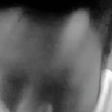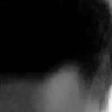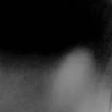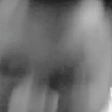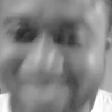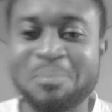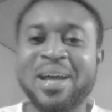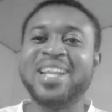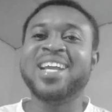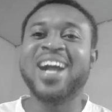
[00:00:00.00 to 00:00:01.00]
pass,
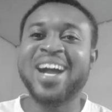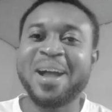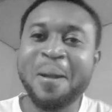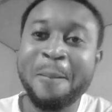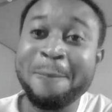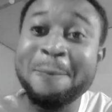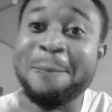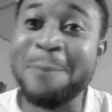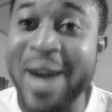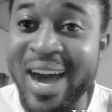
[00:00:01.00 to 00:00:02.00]
my nigga.
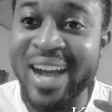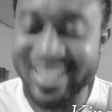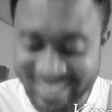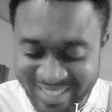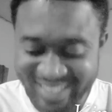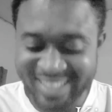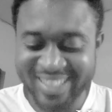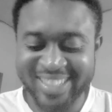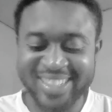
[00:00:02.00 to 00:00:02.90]
Pass.